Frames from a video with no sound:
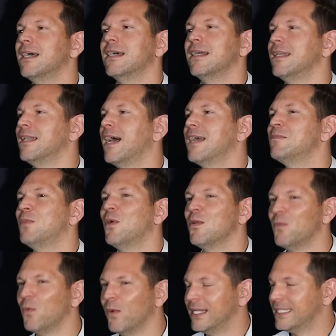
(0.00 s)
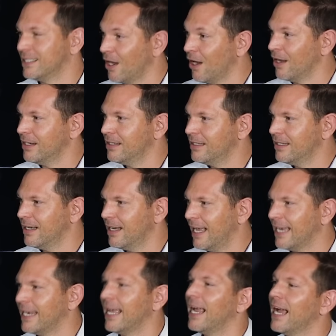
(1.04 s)
a light bulb went on
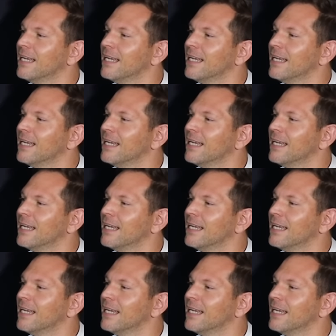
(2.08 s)
and I